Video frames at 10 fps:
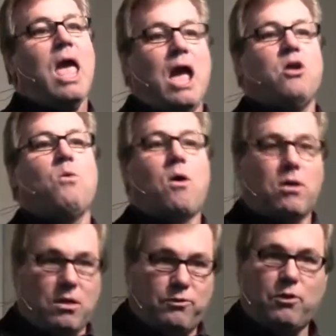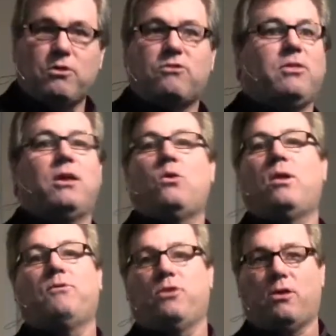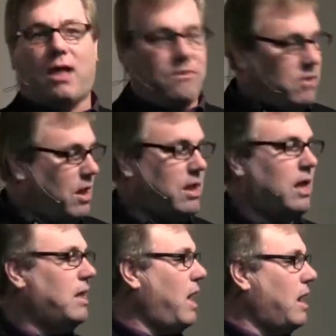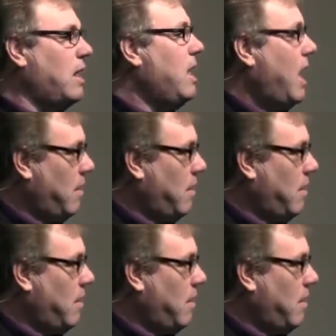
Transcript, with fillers: and you'll walk in the fullness of the anointing for your life, yada, yada, yada.